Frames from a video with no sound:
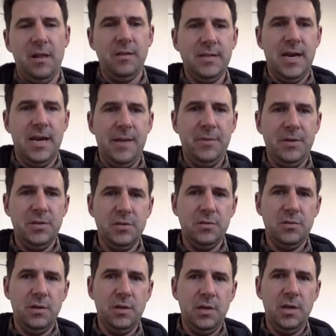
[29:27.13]
about all the time
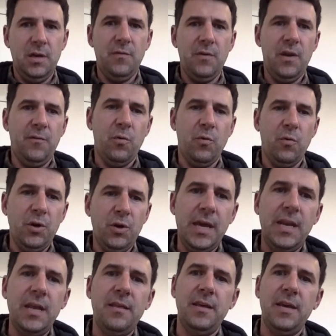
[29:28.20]
is if we're
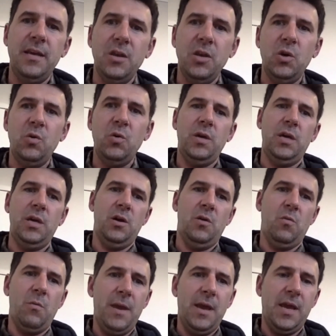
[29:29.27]
doing anything new
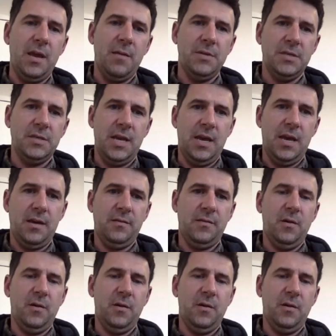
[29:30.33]
here, we're making a mistake.